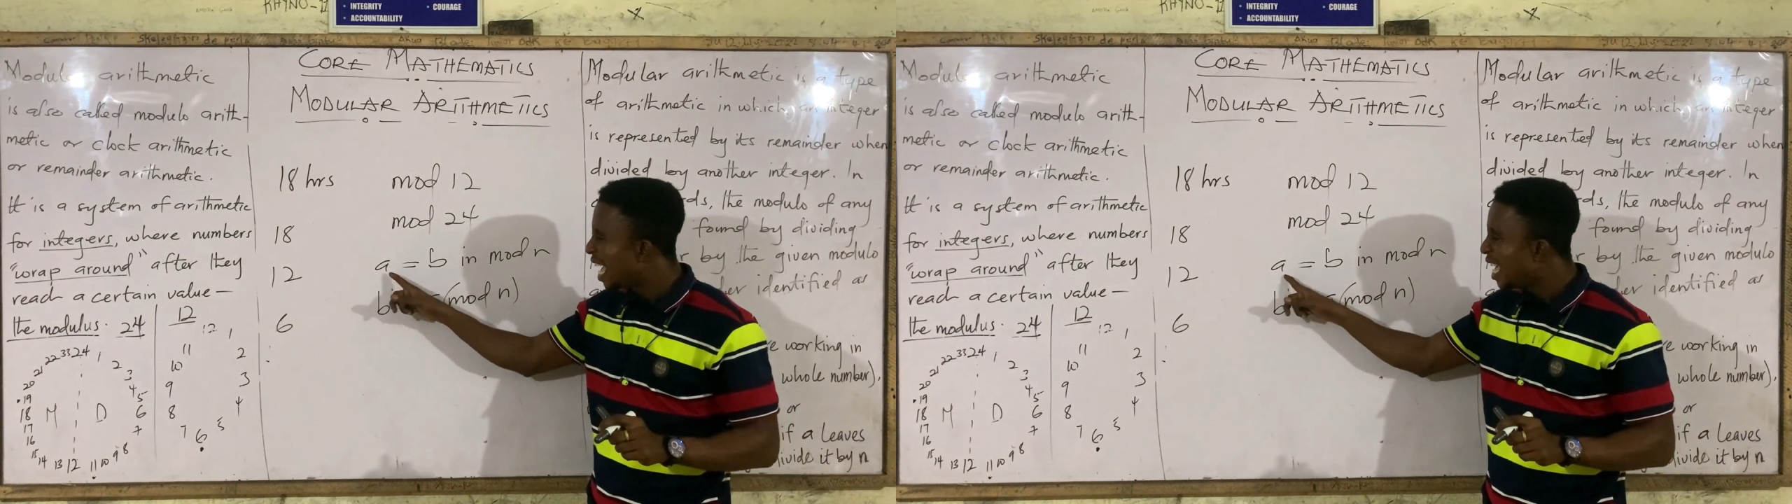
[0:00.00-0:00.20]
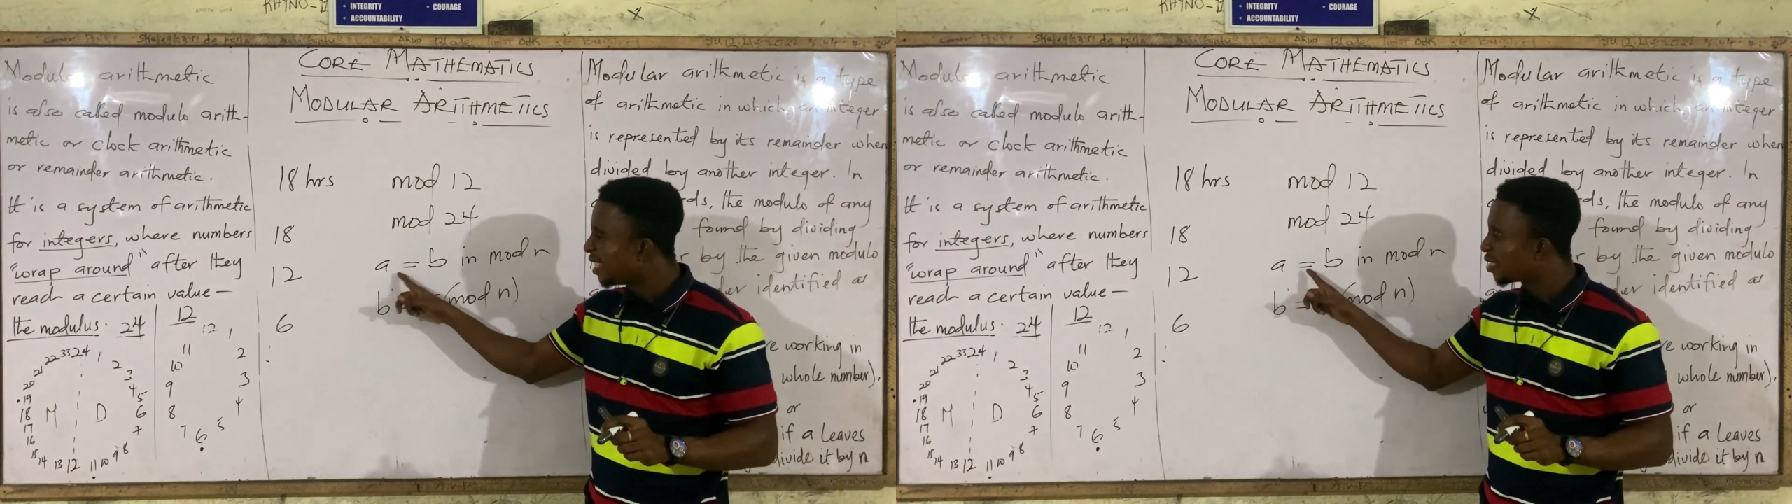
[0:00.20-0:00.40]

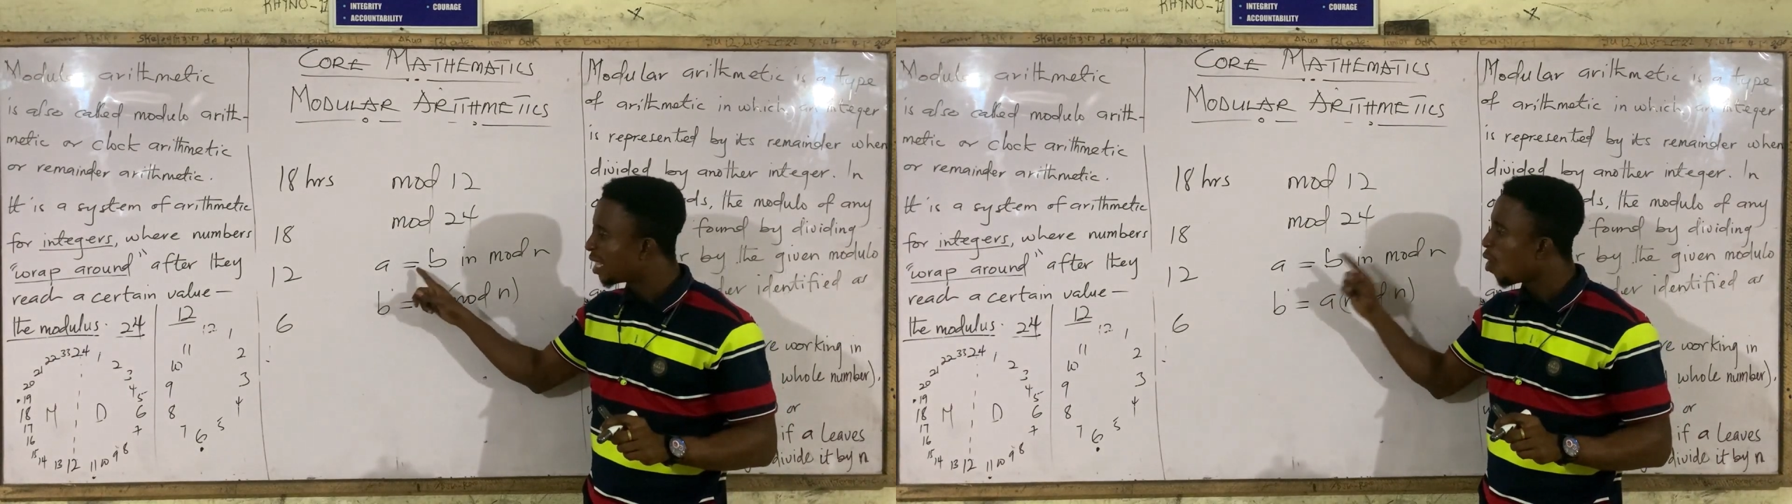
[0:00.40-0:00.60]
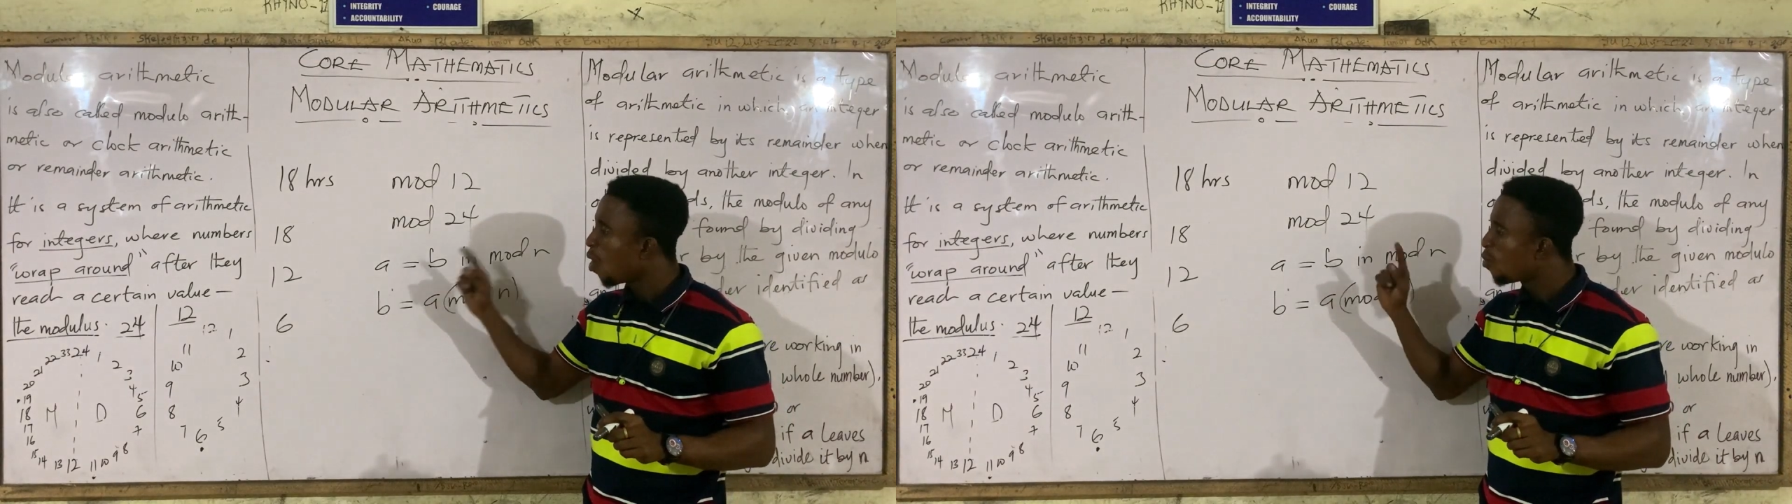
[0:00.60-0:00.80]
A
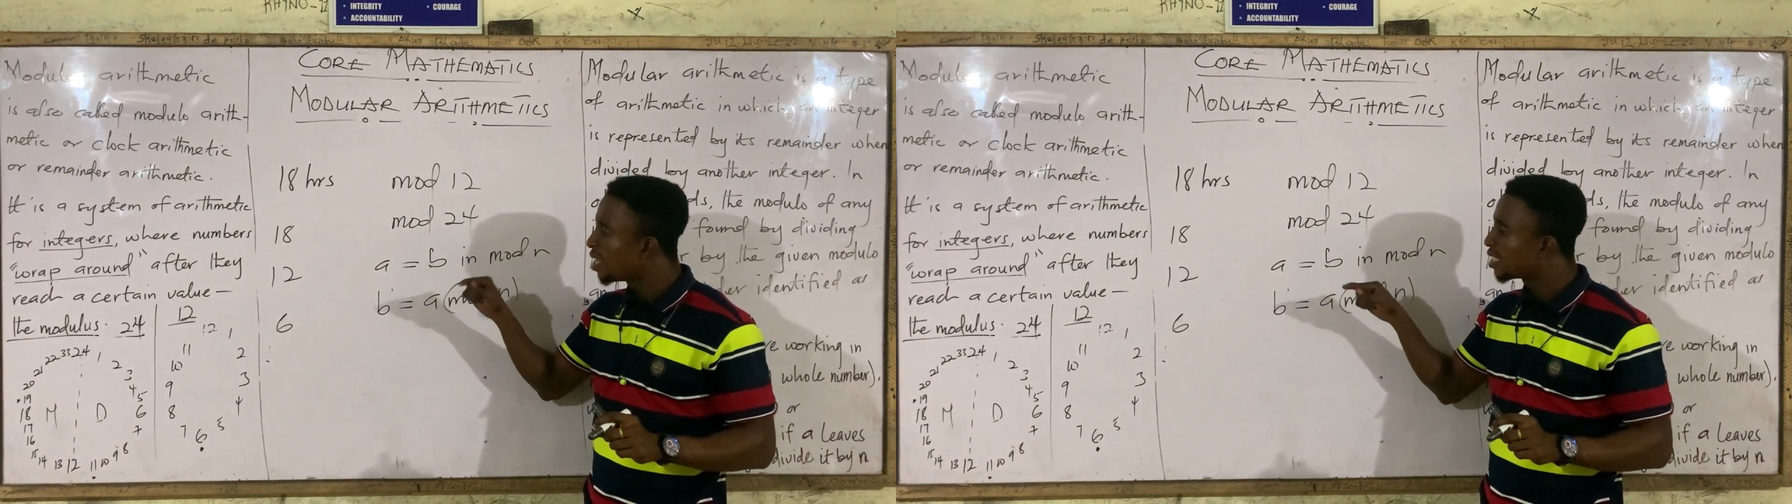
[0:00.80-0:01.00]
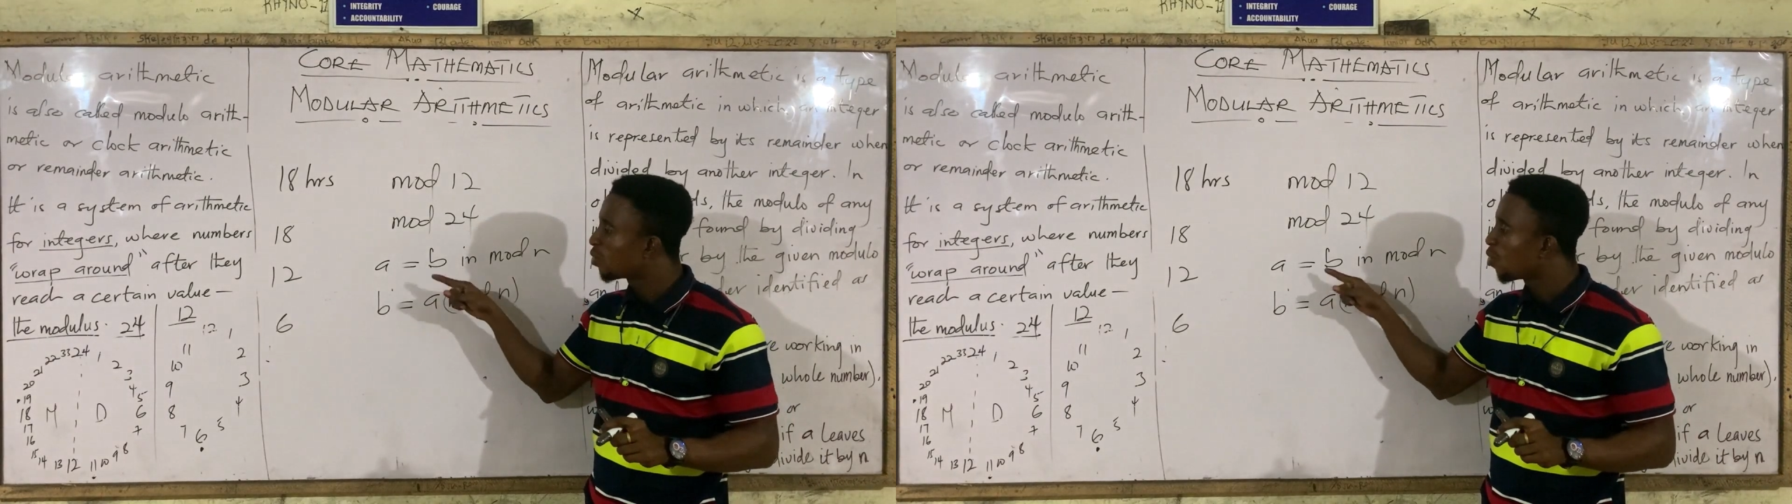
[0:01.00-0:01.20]
is always